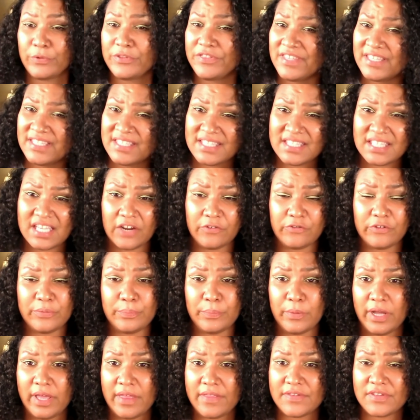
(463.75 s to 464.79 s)
And say, well, this is
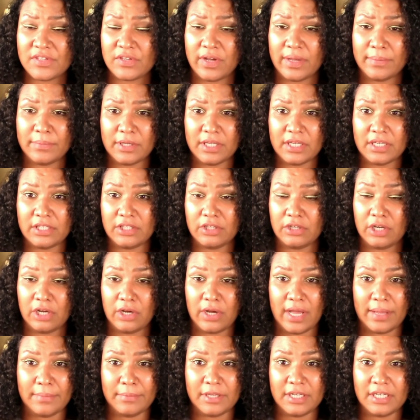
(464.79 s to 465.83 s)
every month, so I'm gonna, you
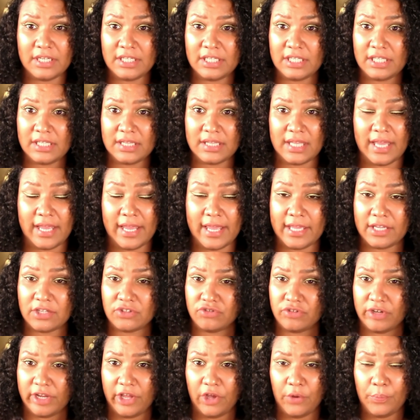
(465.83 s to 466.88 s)
know, I'm gonna need that
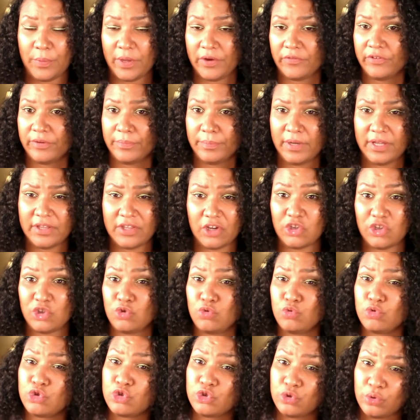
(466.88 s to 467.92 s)
extra help every month. Are
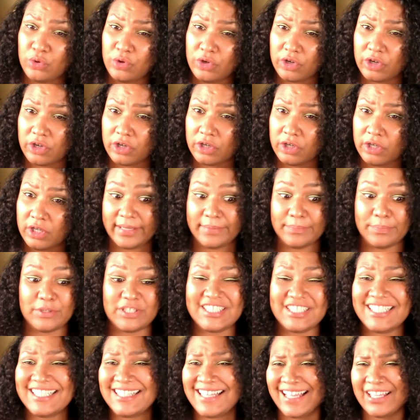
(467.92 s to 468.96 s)
you sure? Like,
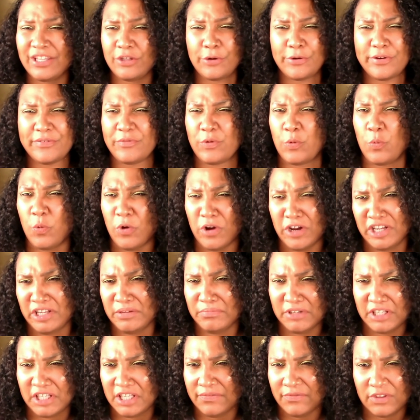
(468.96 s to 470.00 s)
pretend like you don't even
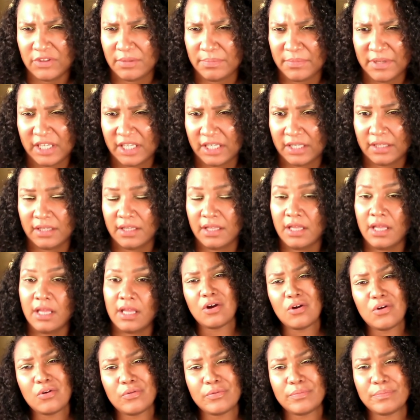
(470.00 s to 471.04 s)
want him to give you the money.
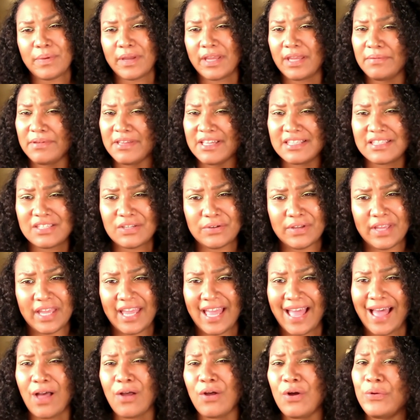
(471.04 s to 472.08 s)
No, baby, it's
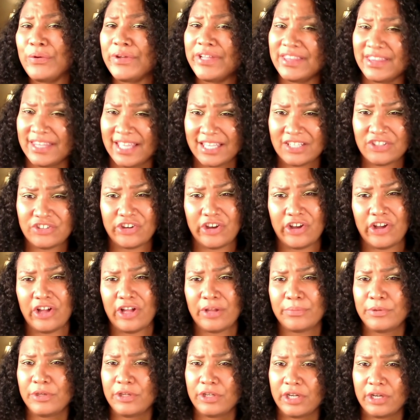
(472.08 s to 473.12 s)
okay. I'll go get that
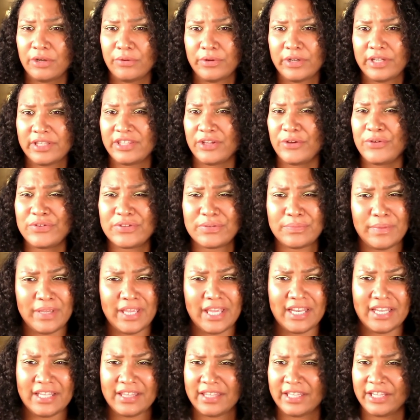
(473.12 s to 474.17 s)
job. You know what? Those
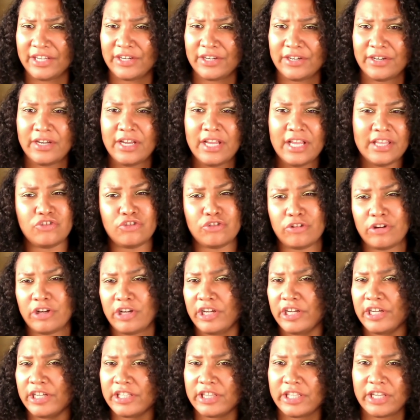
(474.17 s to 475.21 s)
men in there, they're
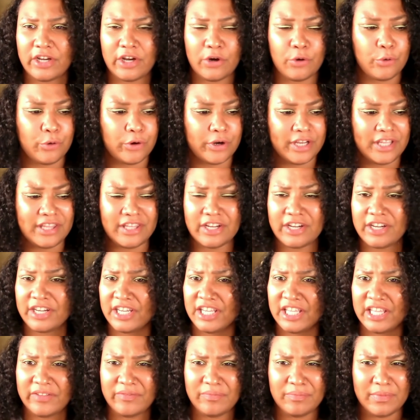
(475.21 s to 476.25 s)
drunk, they're horny, they're
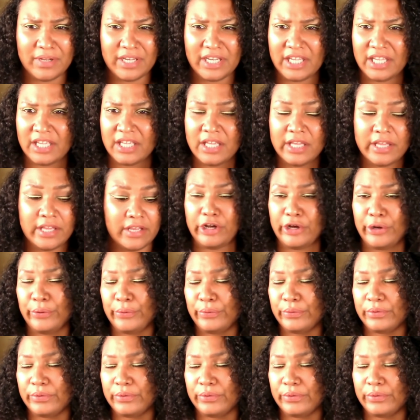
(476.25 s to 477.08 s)
gonna give money. You